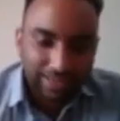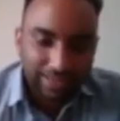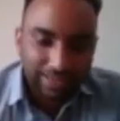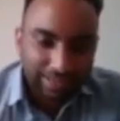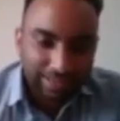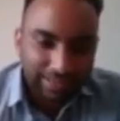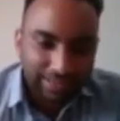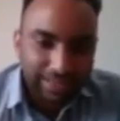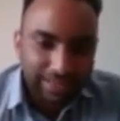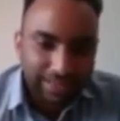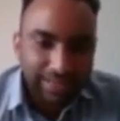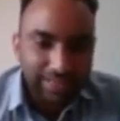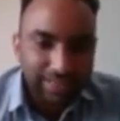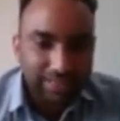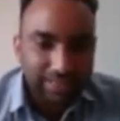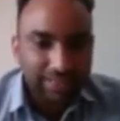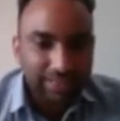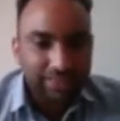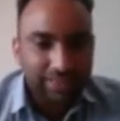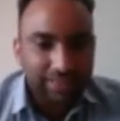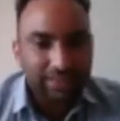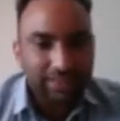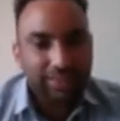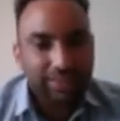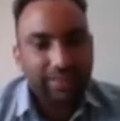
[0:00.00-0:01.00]
get
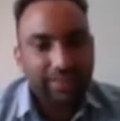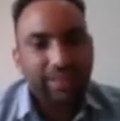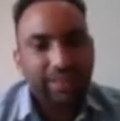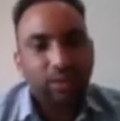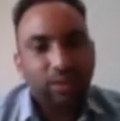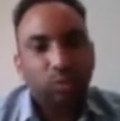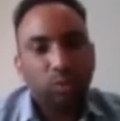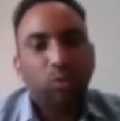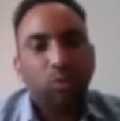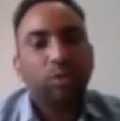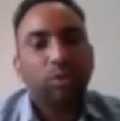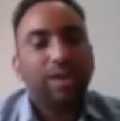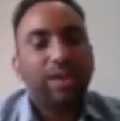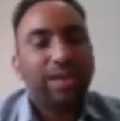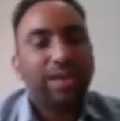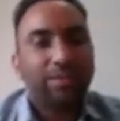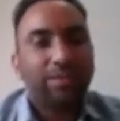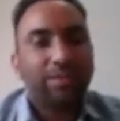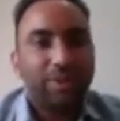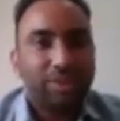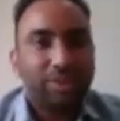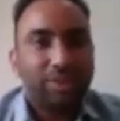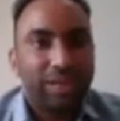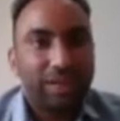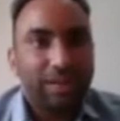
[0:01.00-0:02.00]
10 to
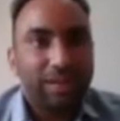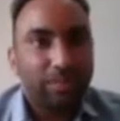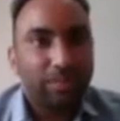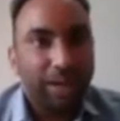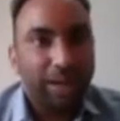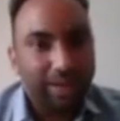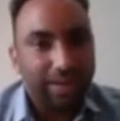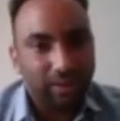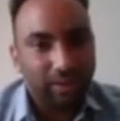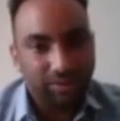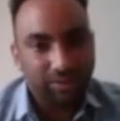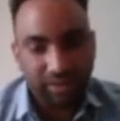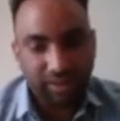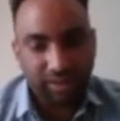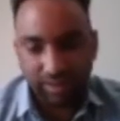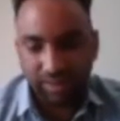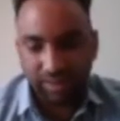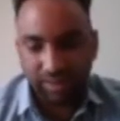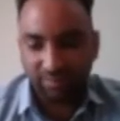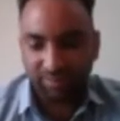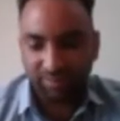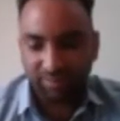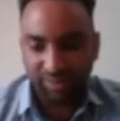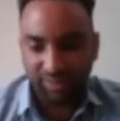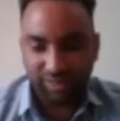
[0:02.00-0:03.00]
12% biological
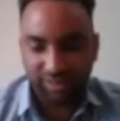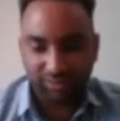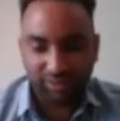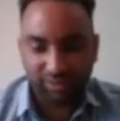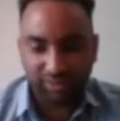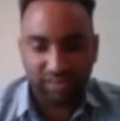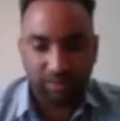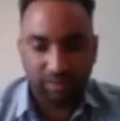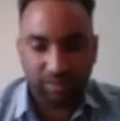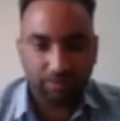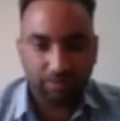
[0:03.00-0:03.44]
efficiency.